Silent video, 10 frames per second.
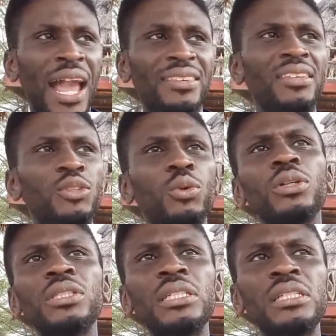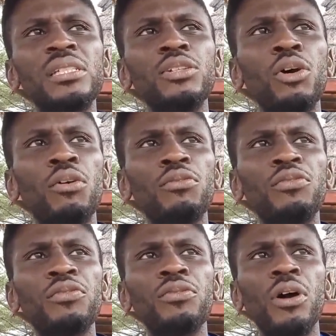I think it was the CEO
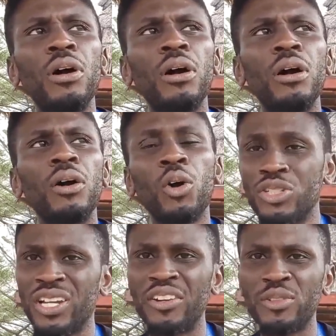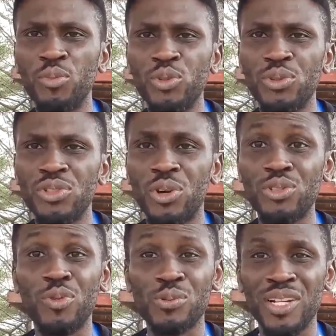of uh, Coscharis Motors,
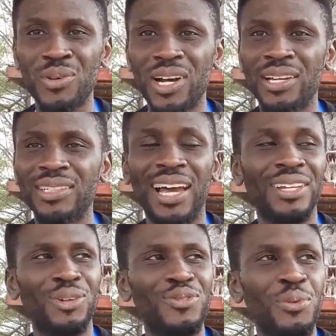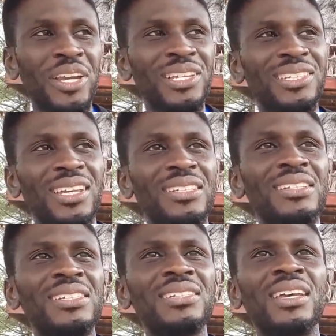Cosmas Maduka. I, I love the way he said
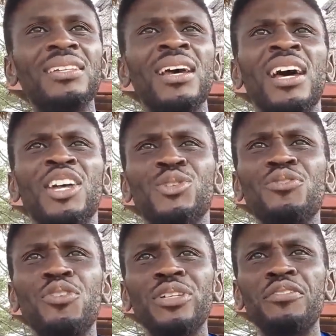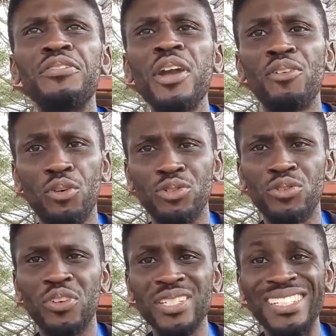it. He said, Don't for the fear of
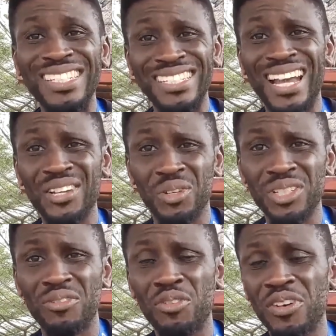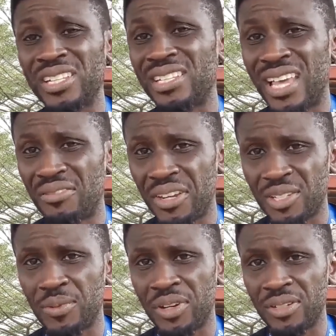controversy deny yourself of any life
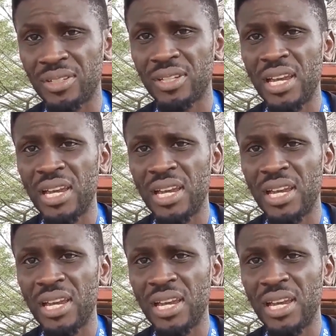experience.